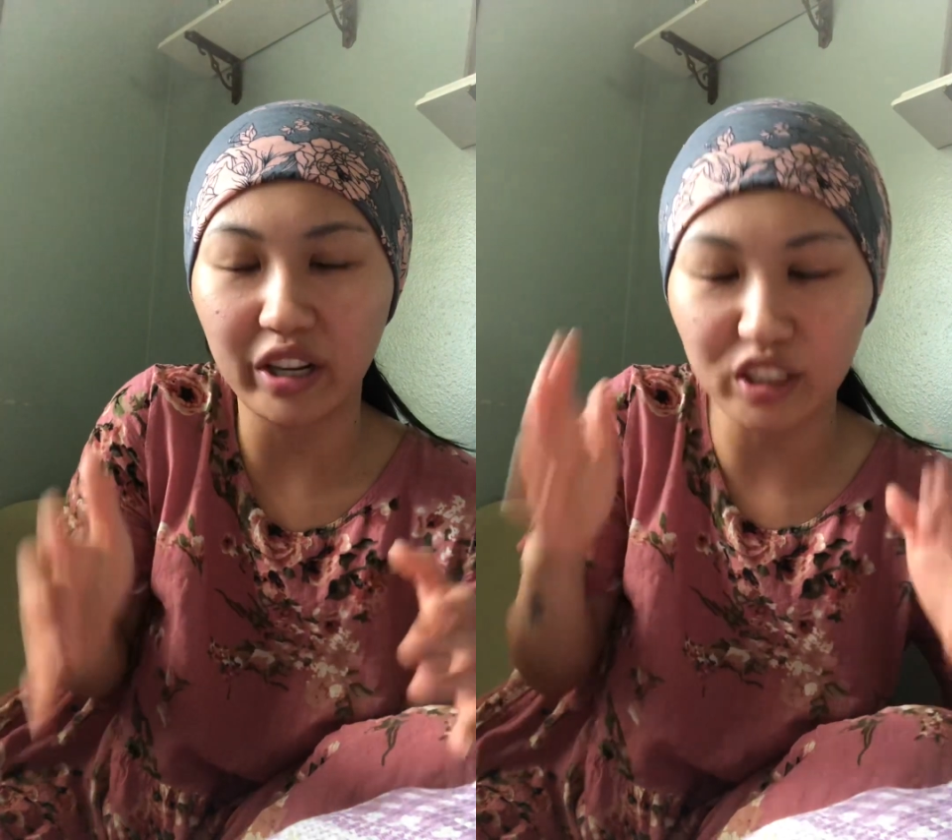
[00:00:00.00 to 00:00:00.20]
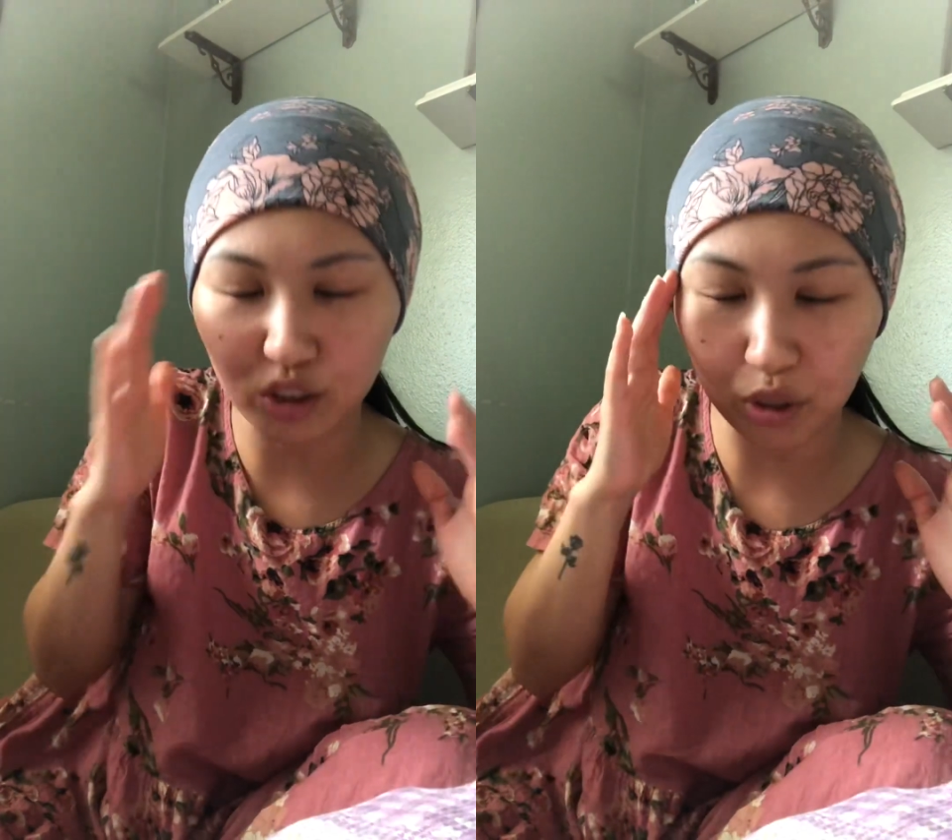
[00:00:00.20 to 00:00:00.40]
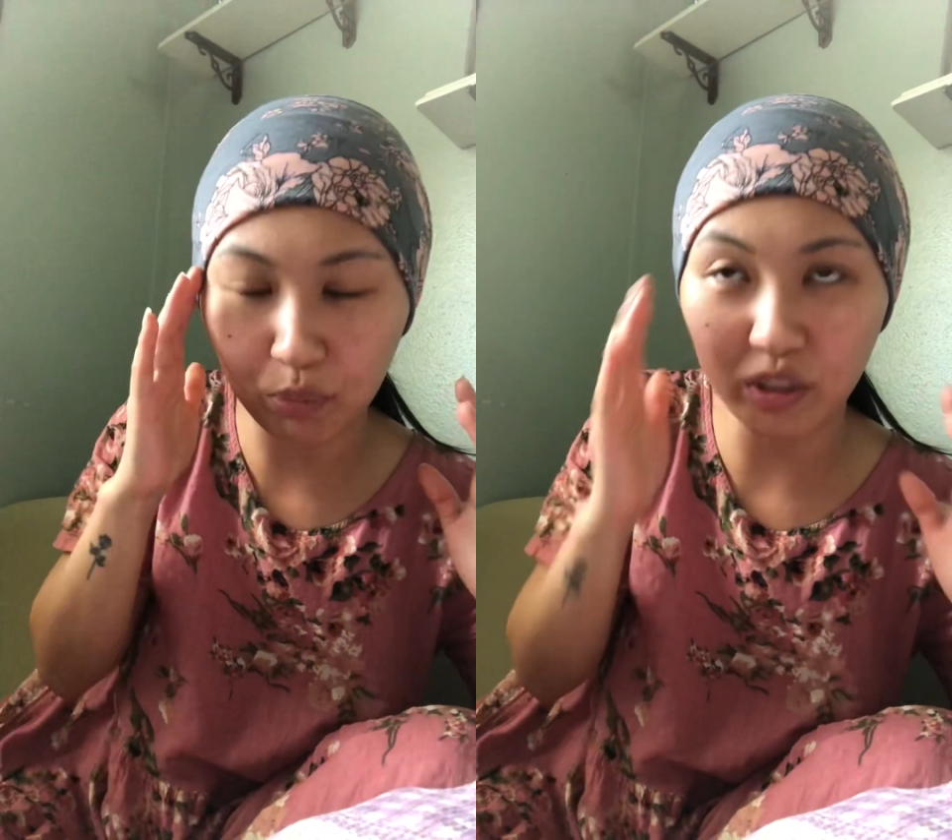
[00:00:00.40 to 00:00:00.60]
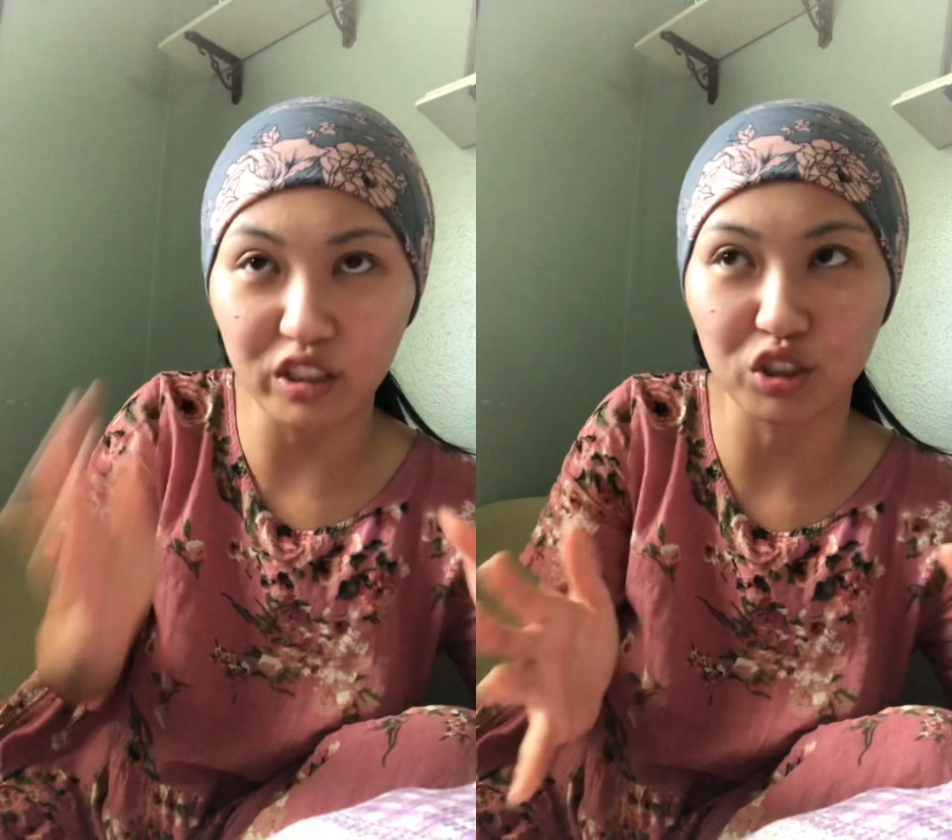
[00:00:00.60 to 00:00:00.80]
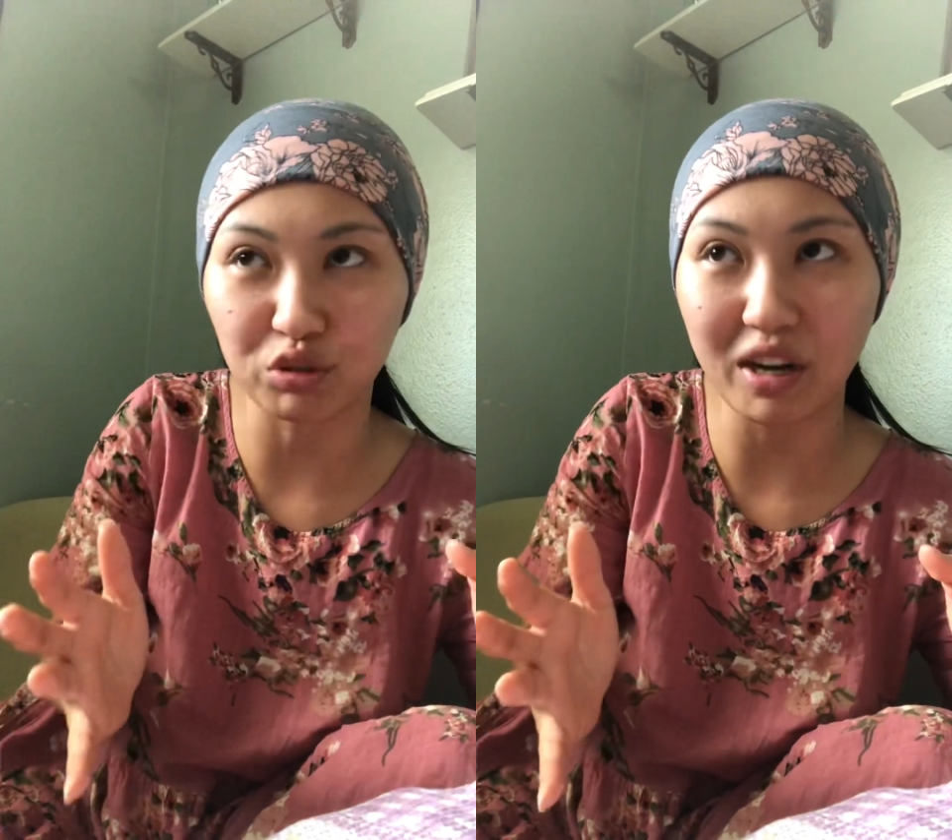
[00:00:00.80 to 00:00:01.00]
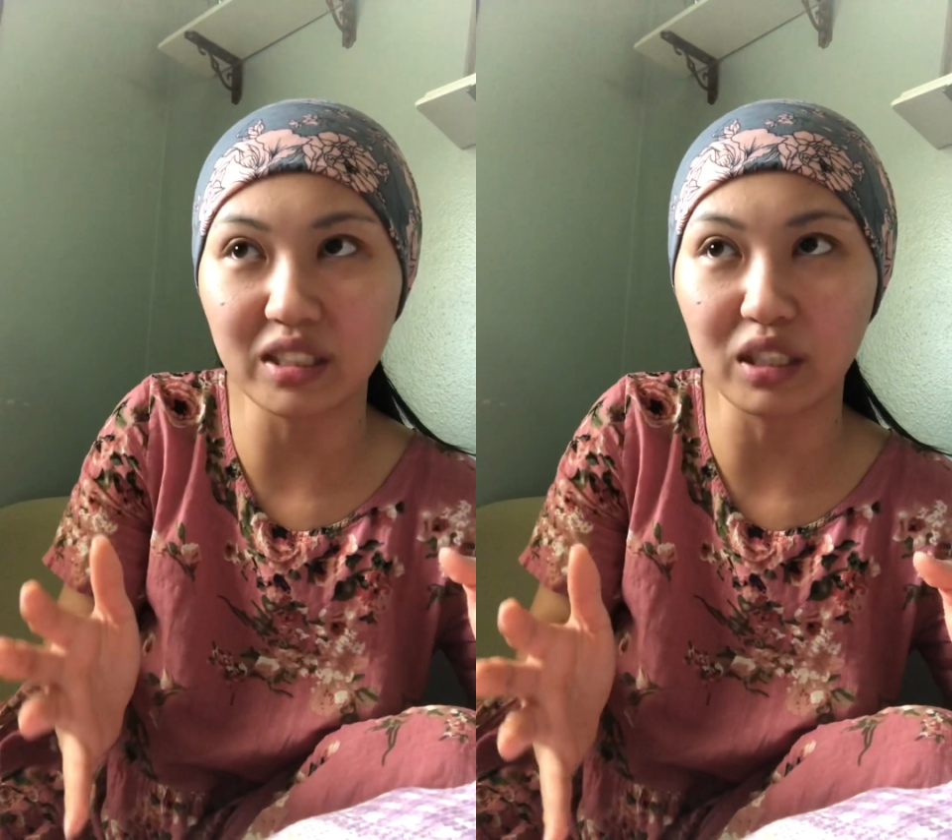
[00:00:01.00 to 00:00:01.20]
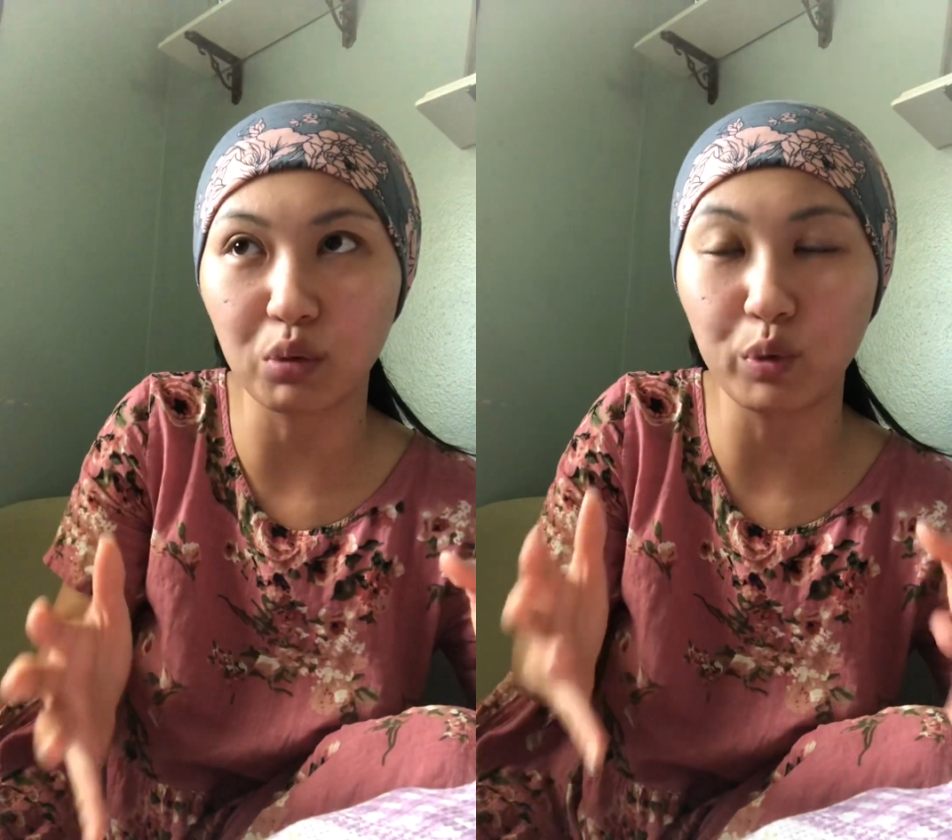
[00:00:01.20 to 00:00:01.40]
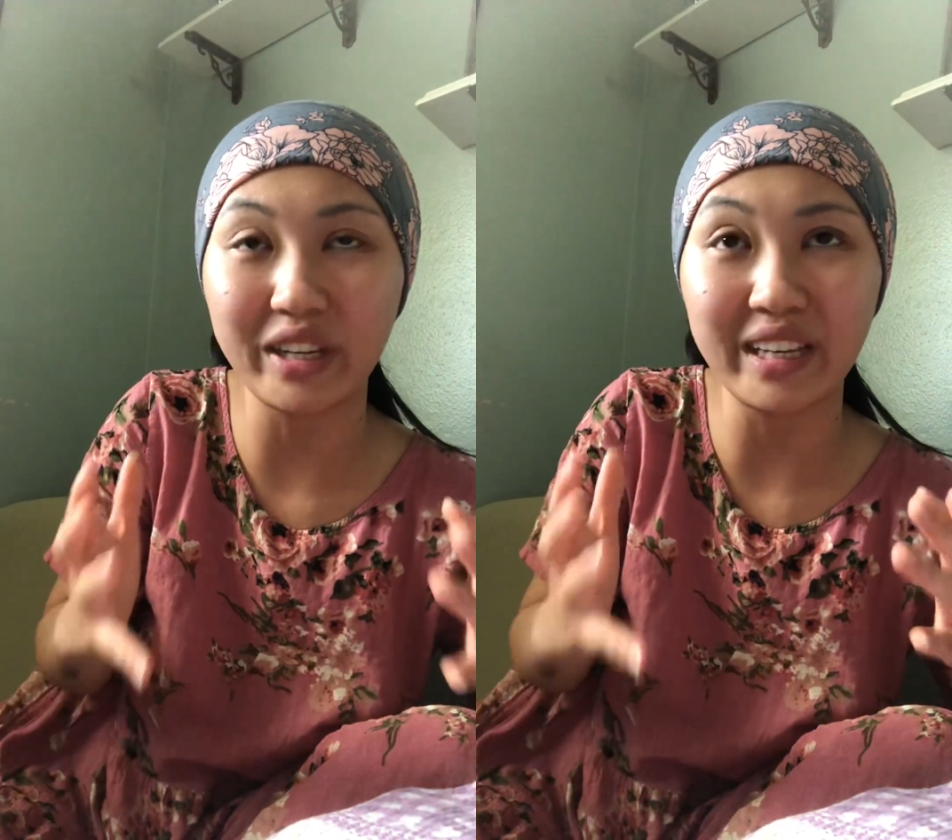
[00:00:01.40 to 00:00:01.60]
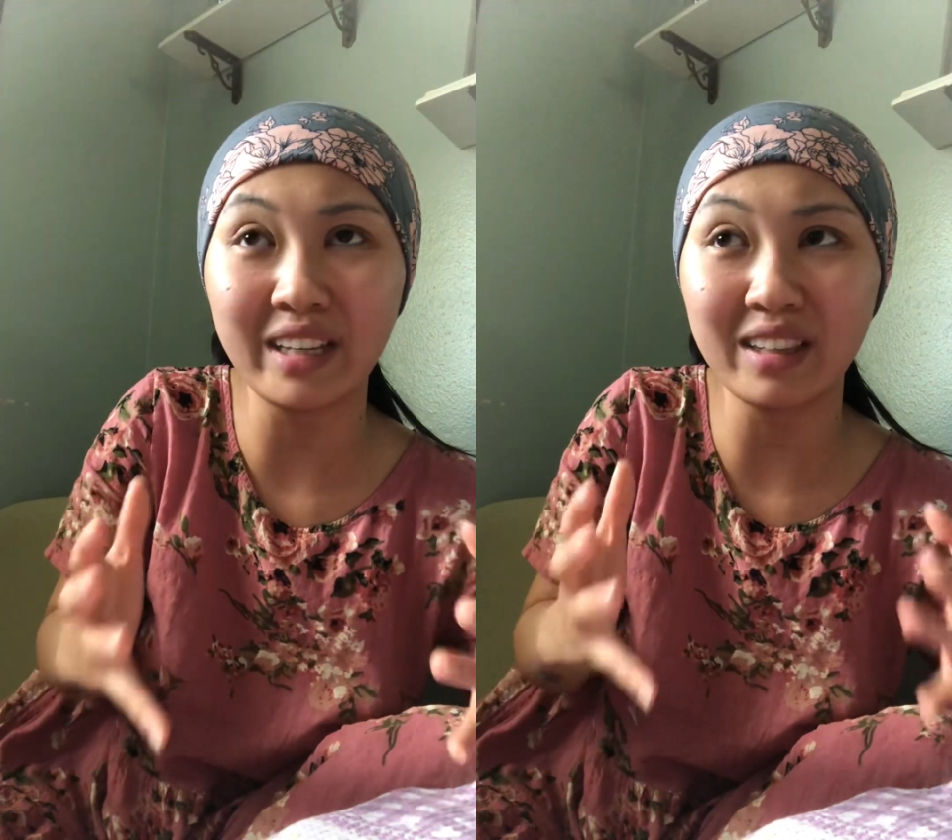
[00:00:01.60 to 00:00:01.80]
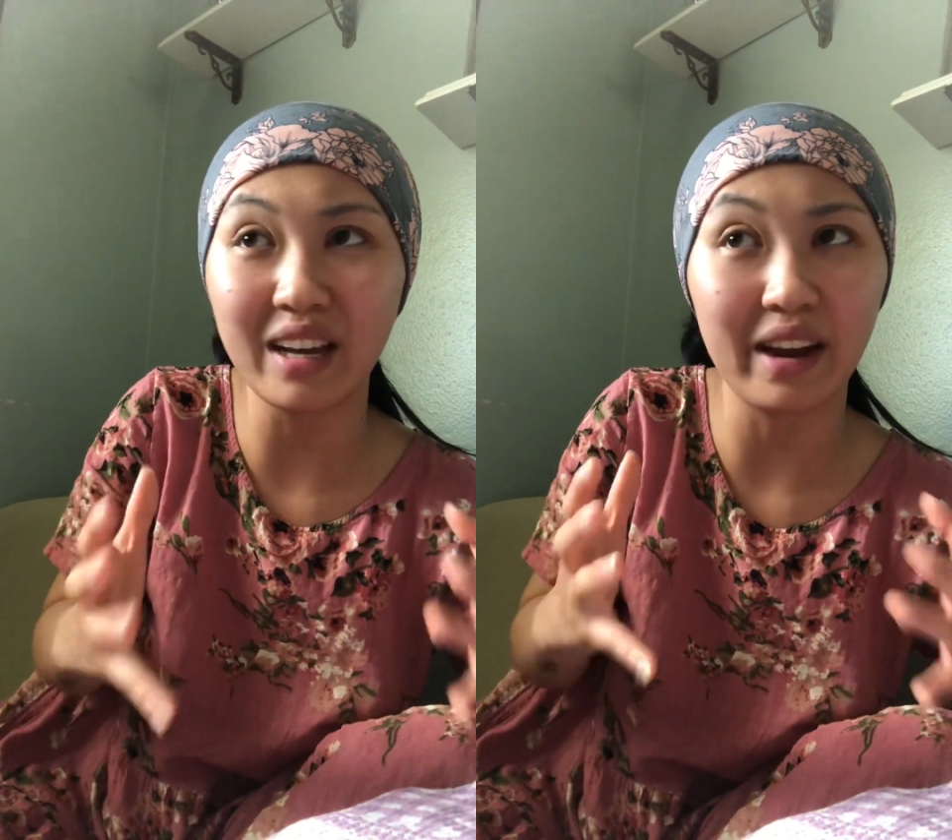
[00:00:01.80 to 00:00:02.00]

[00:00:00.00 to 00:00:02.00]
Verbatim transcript: extremely stressed and we eat that